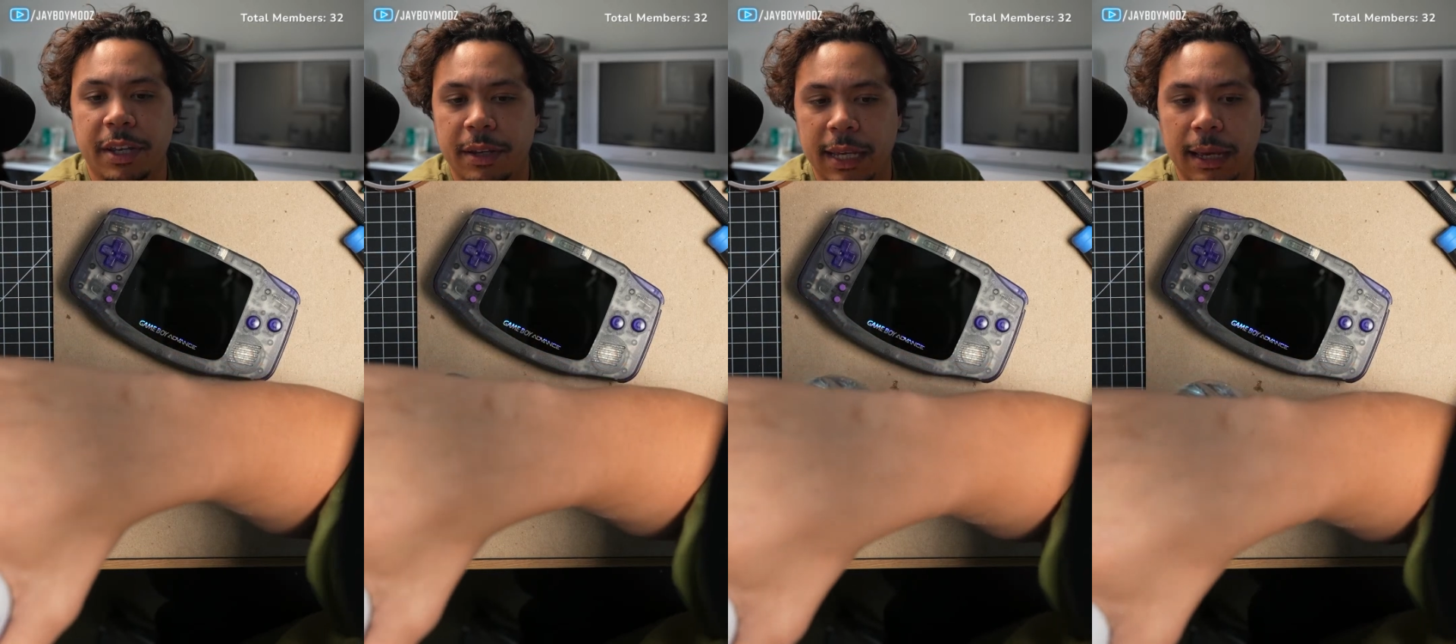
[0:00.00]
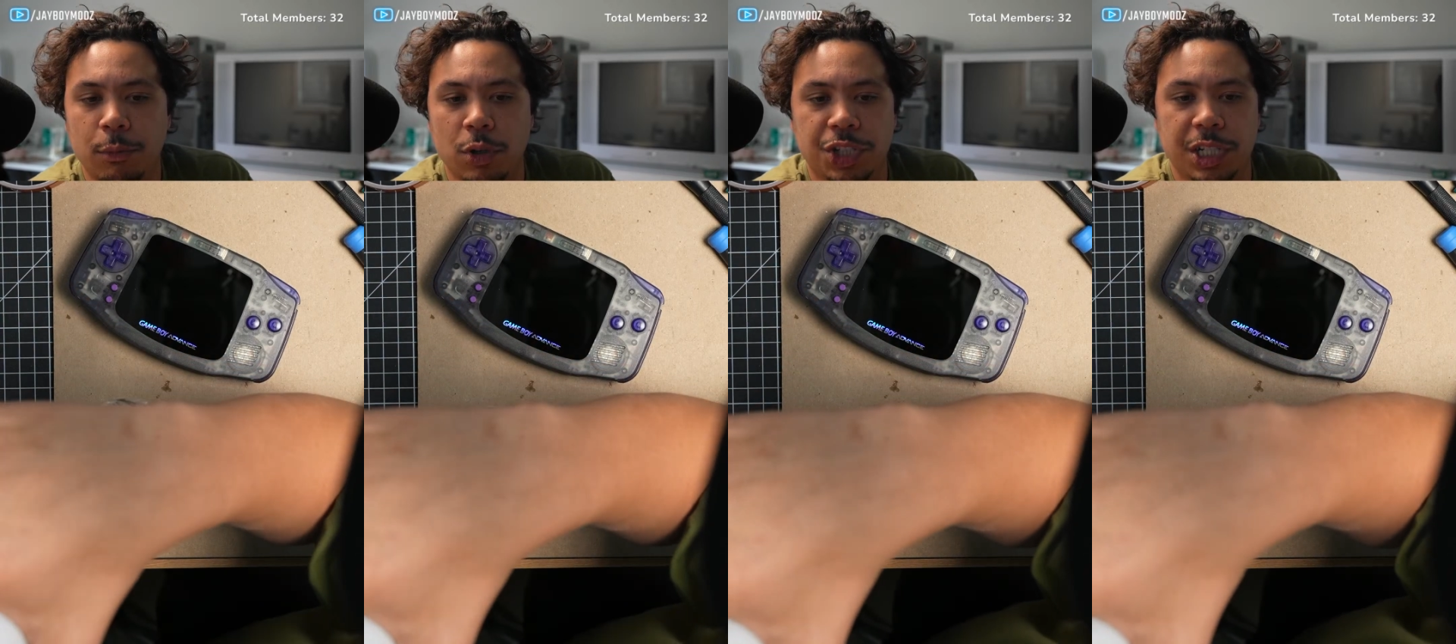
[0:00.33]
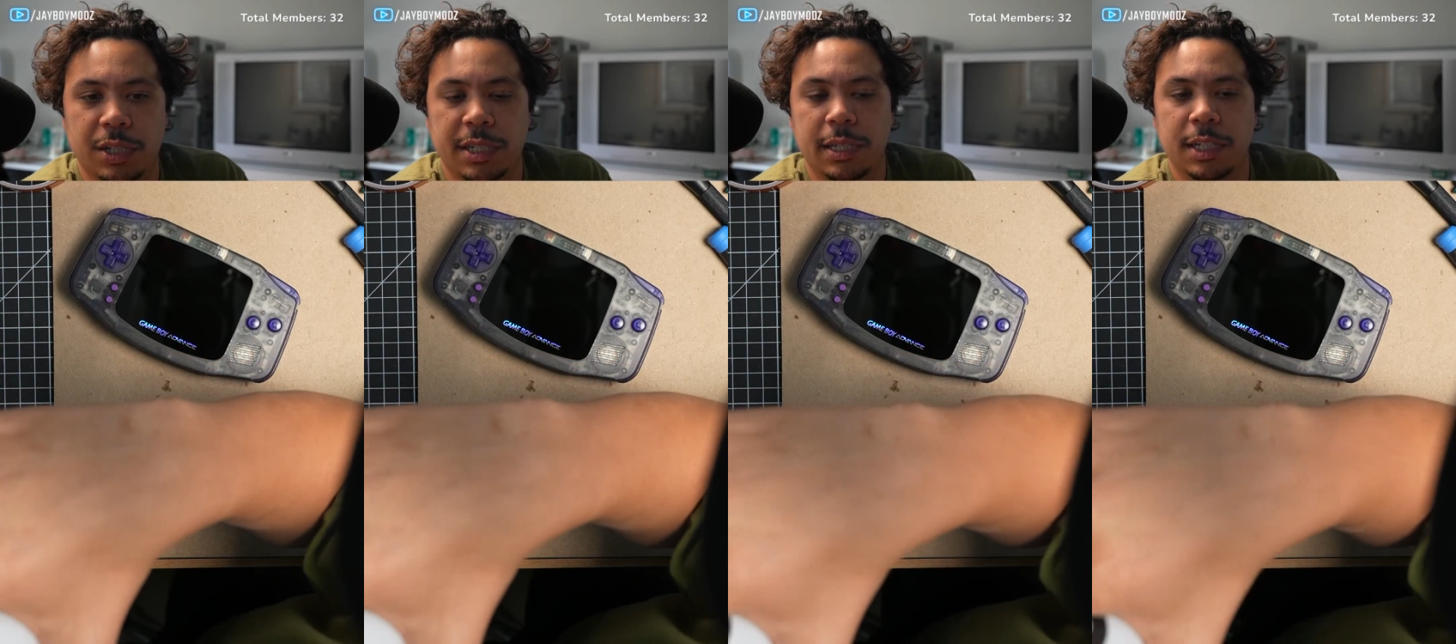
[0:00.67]
of Game Boy
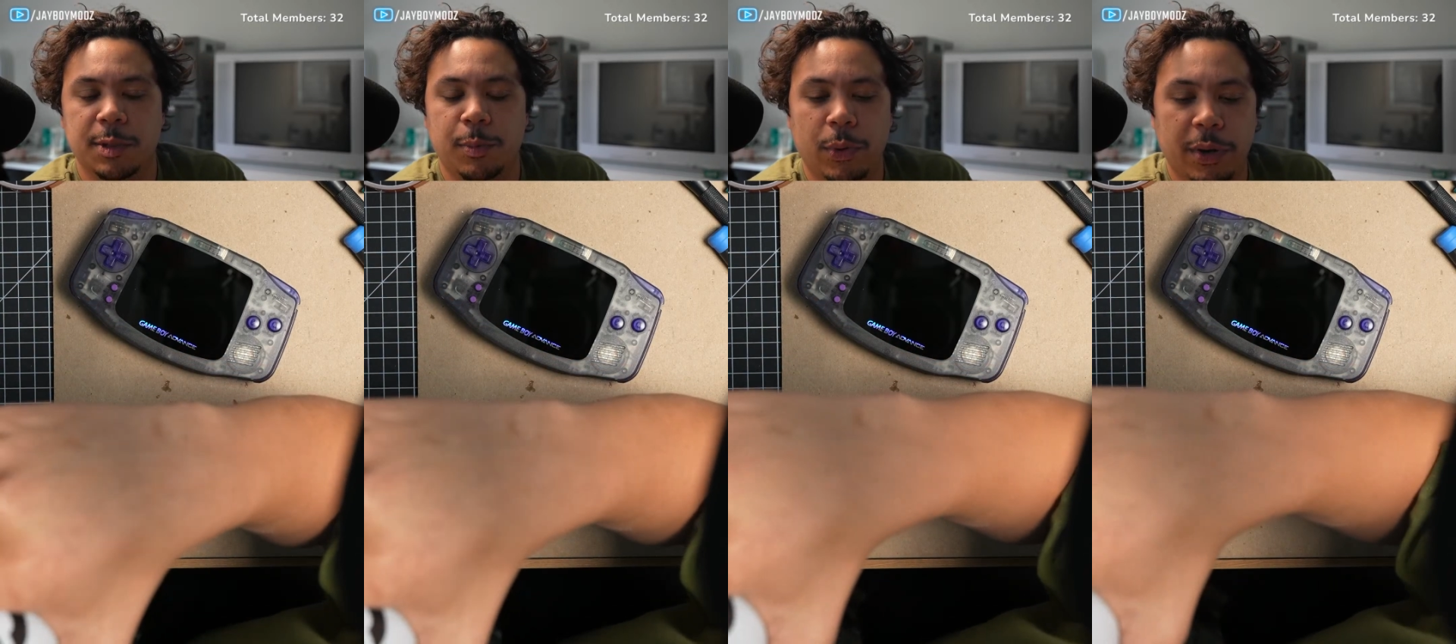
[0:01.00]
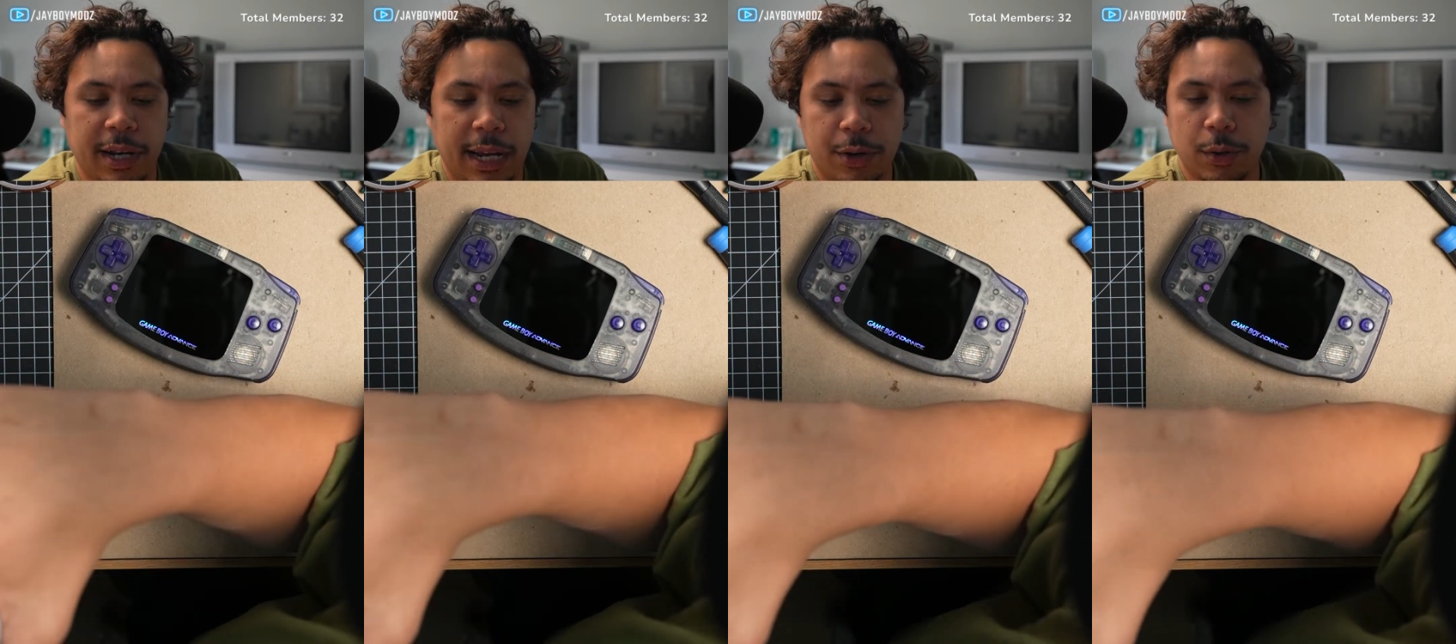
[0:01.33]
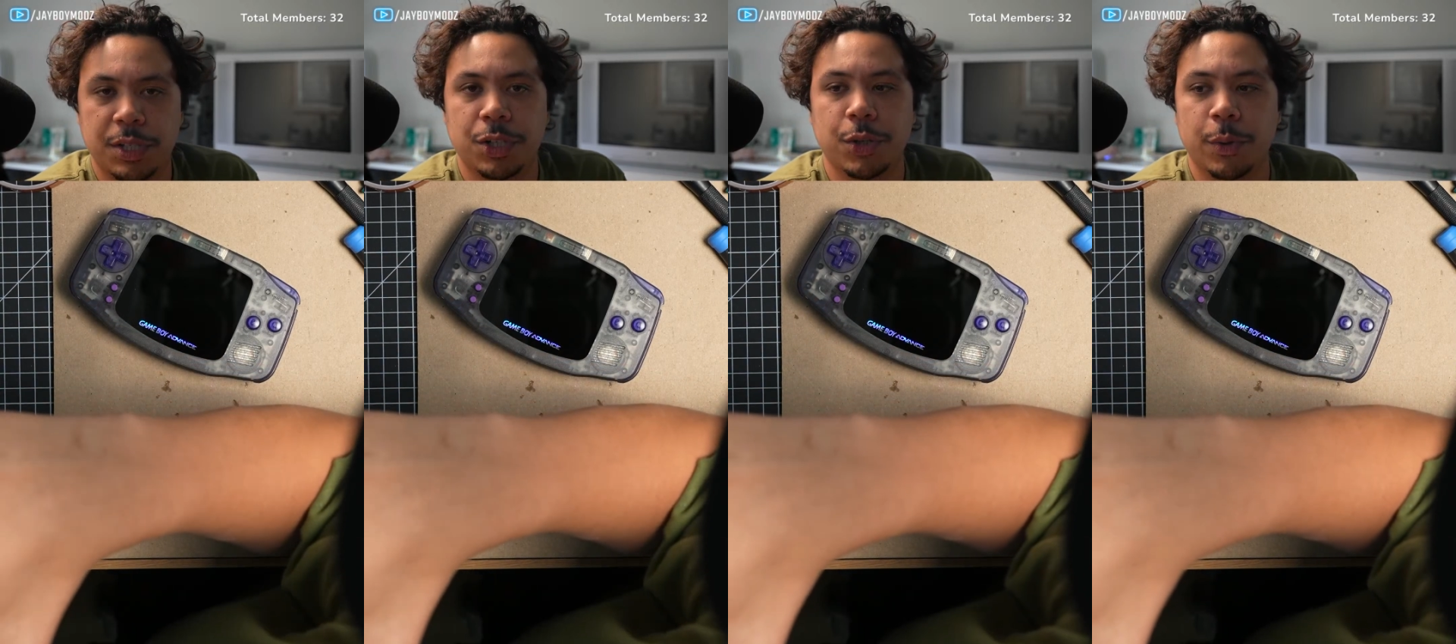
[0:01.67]
shells at this point. I don't know
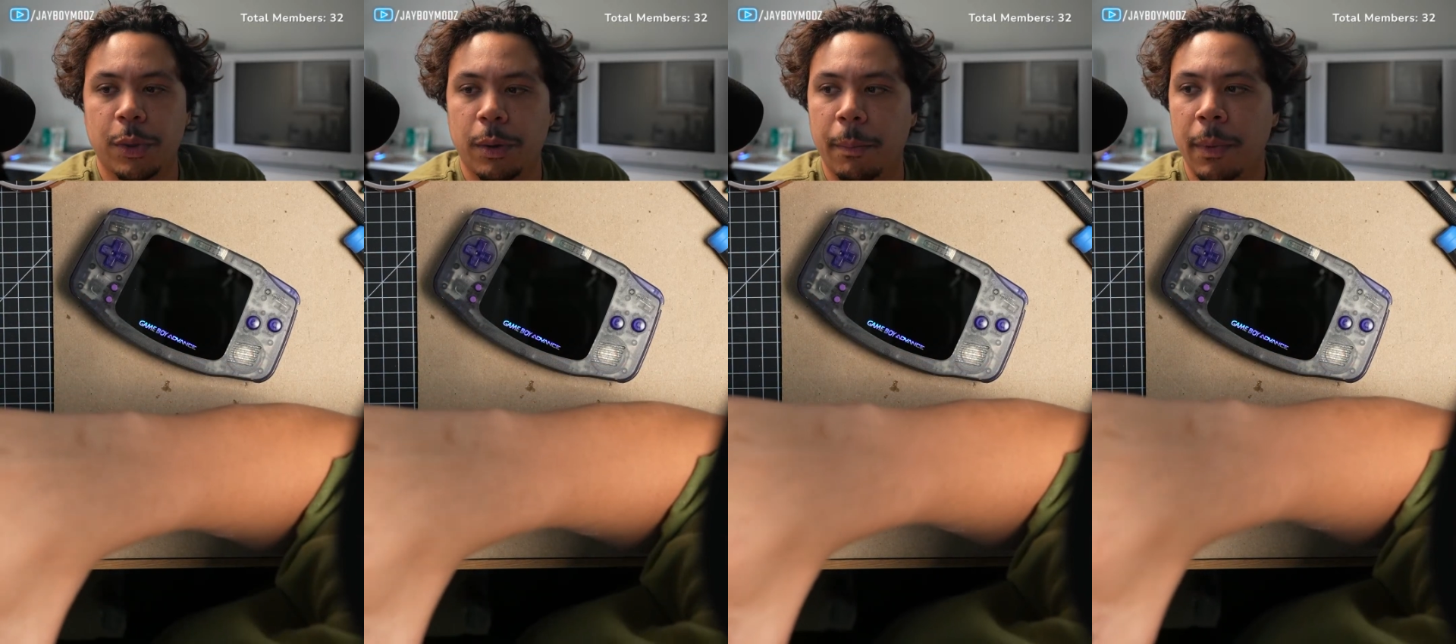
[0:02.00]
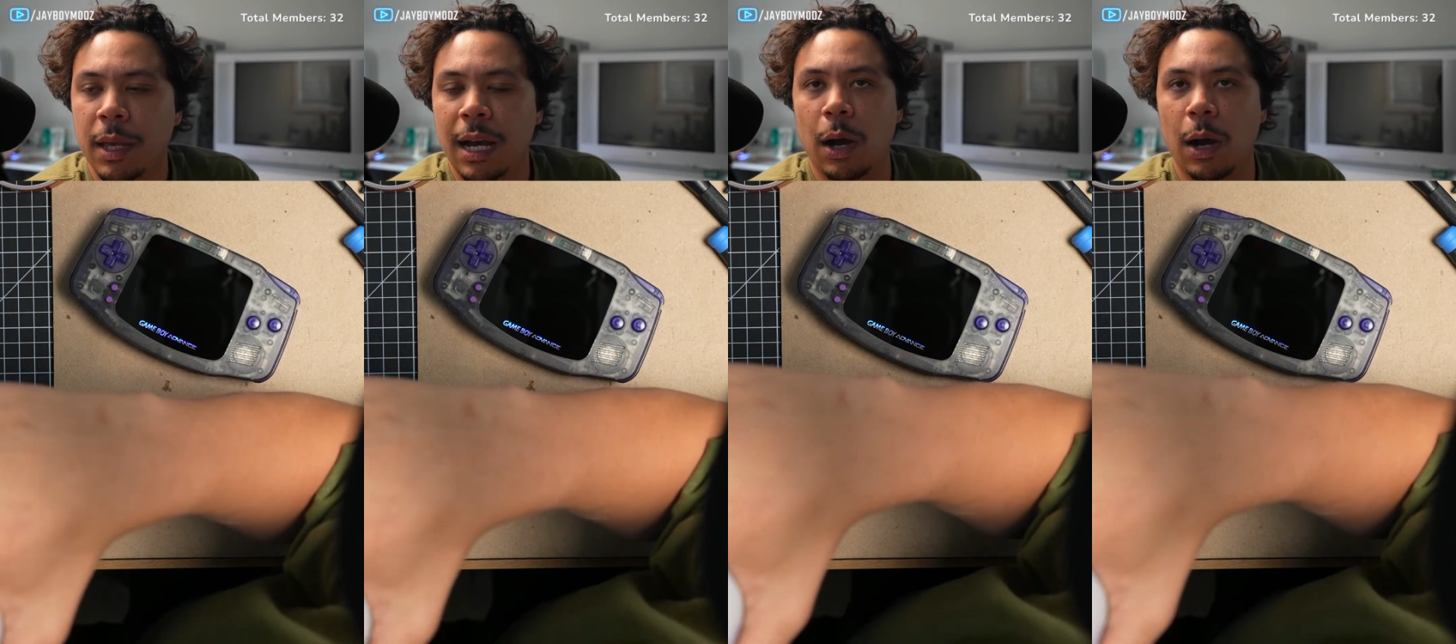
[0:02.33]
what to do with them.